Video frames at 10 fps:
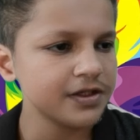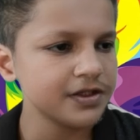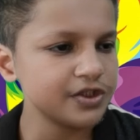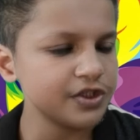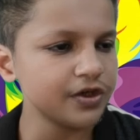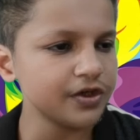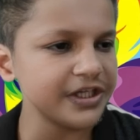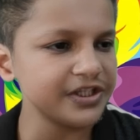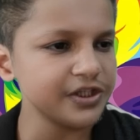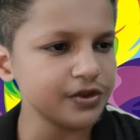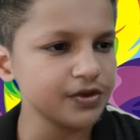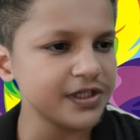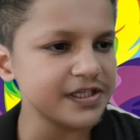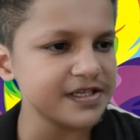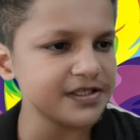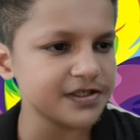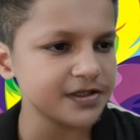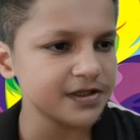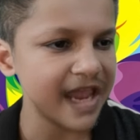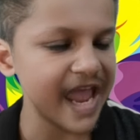G O T G two doesn't
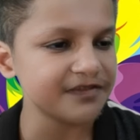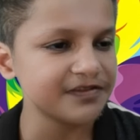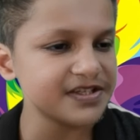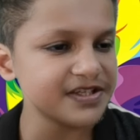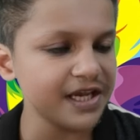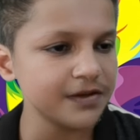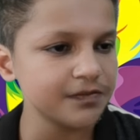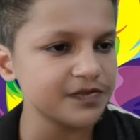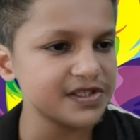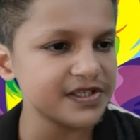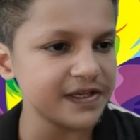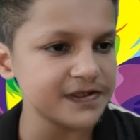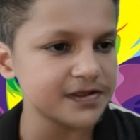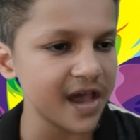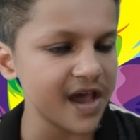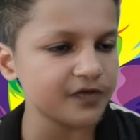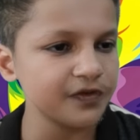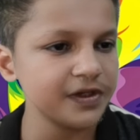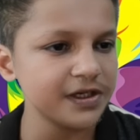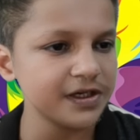have the same sense of
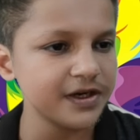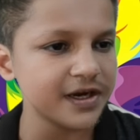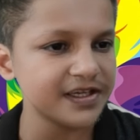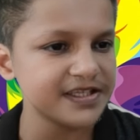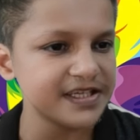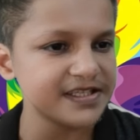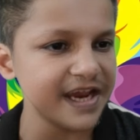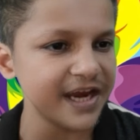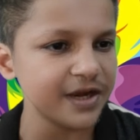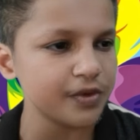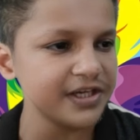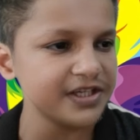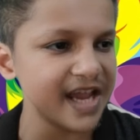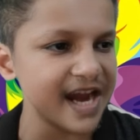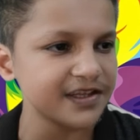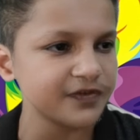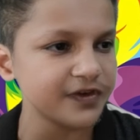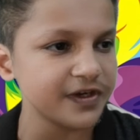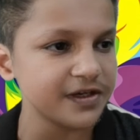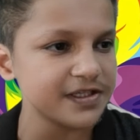weird urgency and point that the
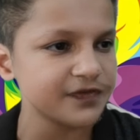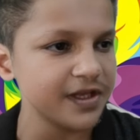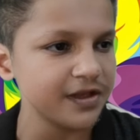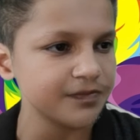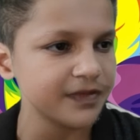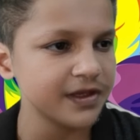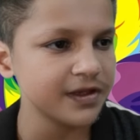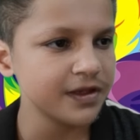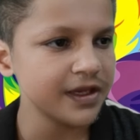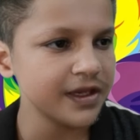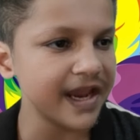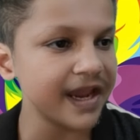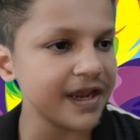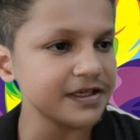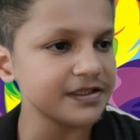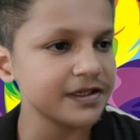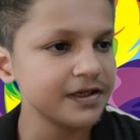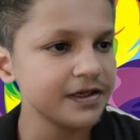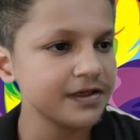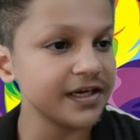first film had.
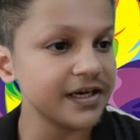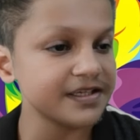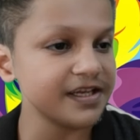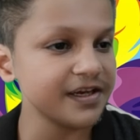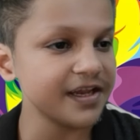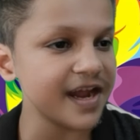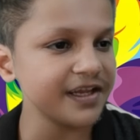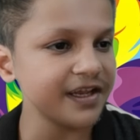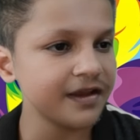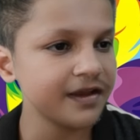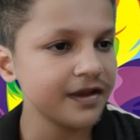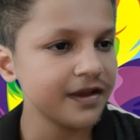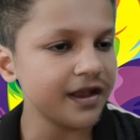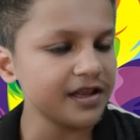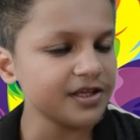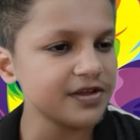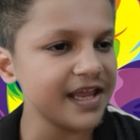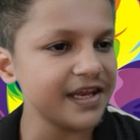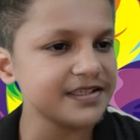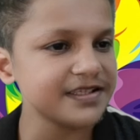They are still guarding, although the
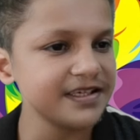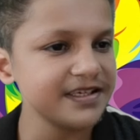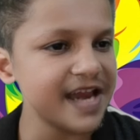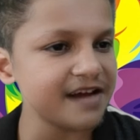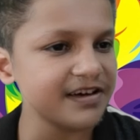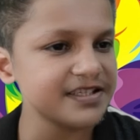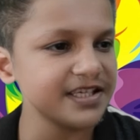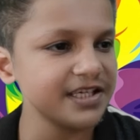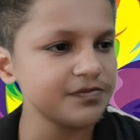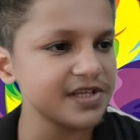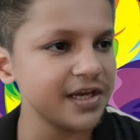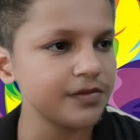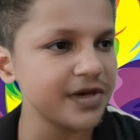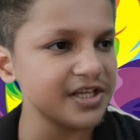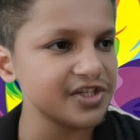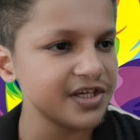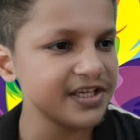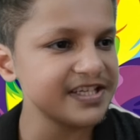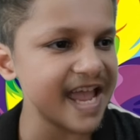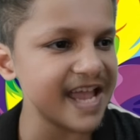galaxy never seems in much
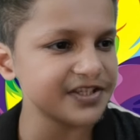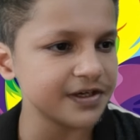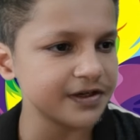danger.